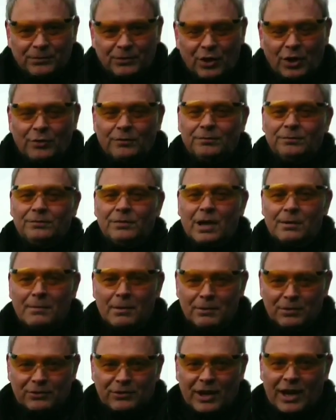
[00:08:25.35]
So
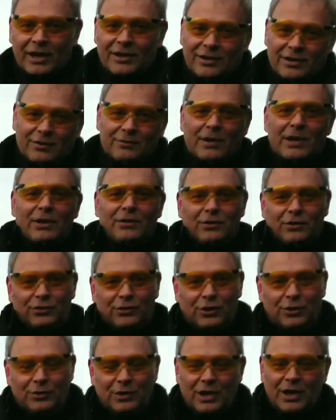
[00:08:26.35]
I'm up the stand, I'm ready to
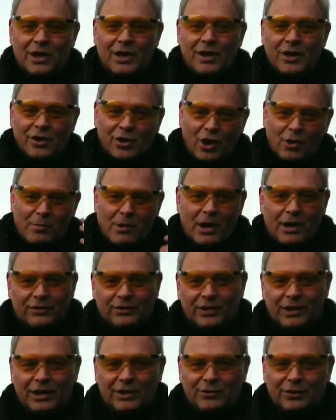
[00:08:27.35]
shoot, got my
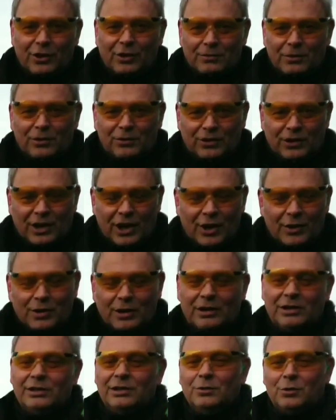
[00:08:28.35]
eyes and ears on, I'm good to
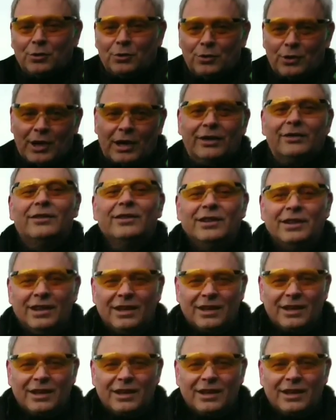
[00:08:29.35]
go. What do I do next?